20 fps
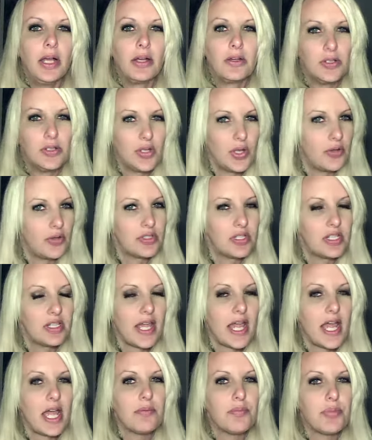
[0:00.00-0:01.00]
close to
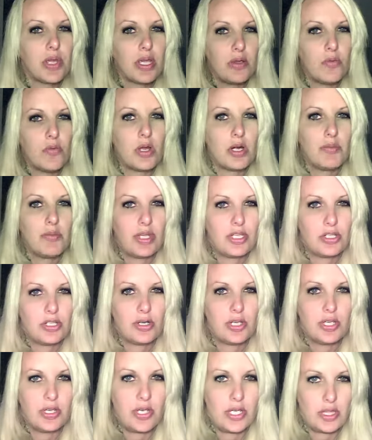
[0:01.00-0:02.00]
that but you want to make sure
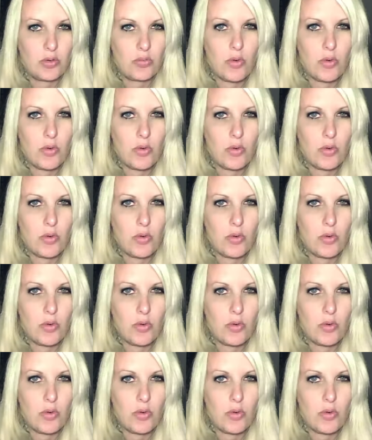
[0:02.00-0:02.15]
you get the